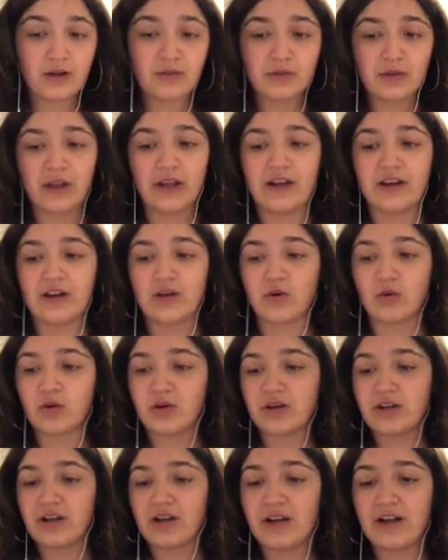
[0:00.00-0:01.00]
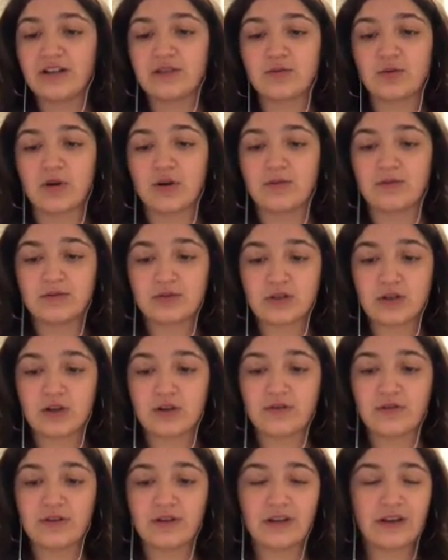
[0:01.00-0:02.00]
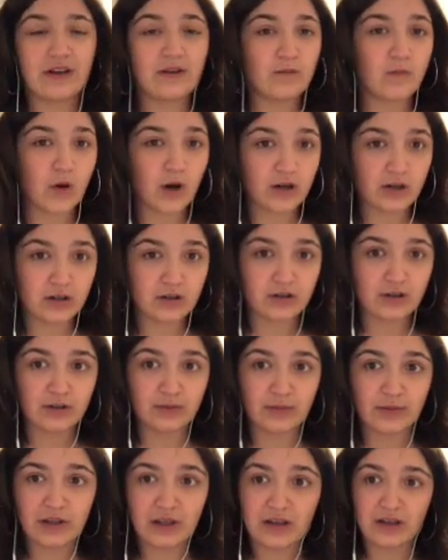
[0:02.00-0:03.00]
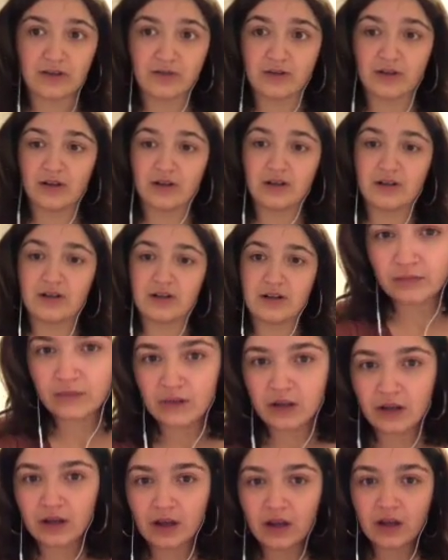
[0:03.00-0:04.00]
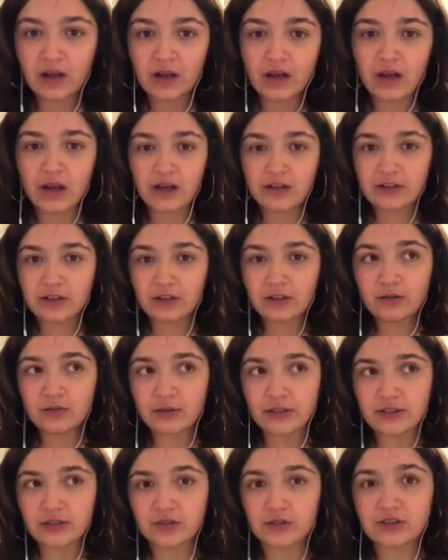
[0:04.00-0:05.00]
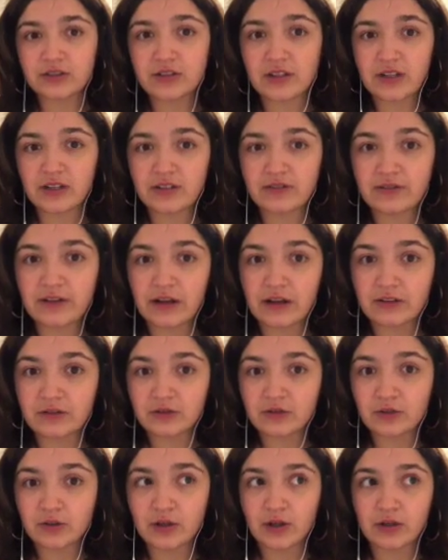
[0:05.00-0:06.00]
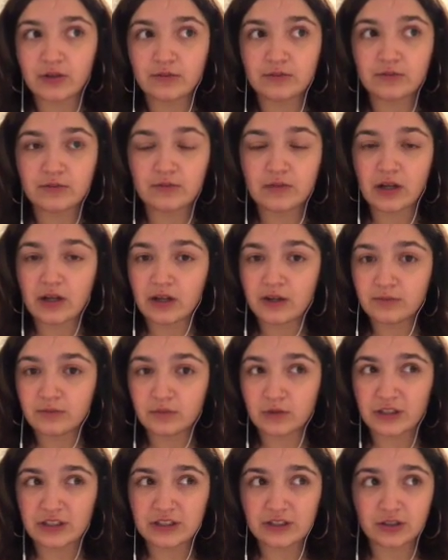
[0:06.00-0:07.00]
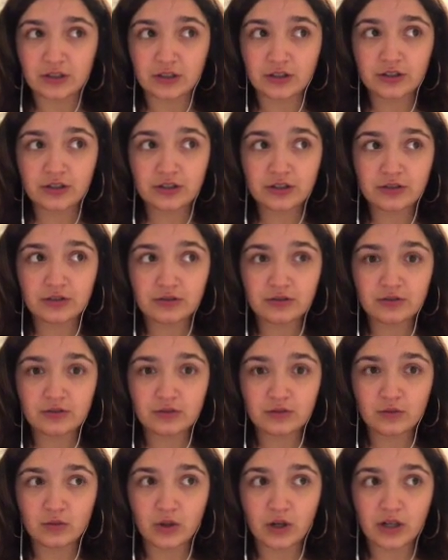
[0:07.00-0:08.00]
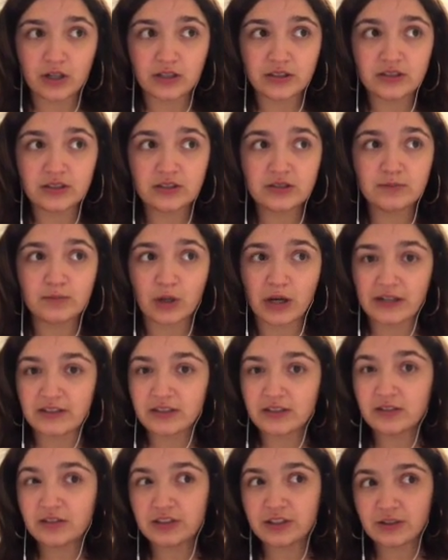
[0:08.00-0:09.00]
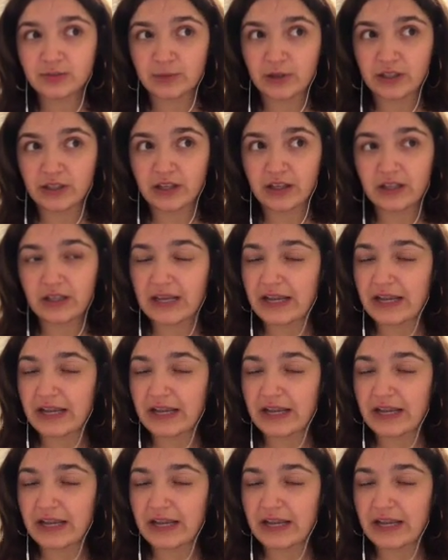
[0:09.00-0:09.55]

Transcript: plan and organize problem solving, and monitoring behavior. Another resource that I found throughout research was Practically Speaking,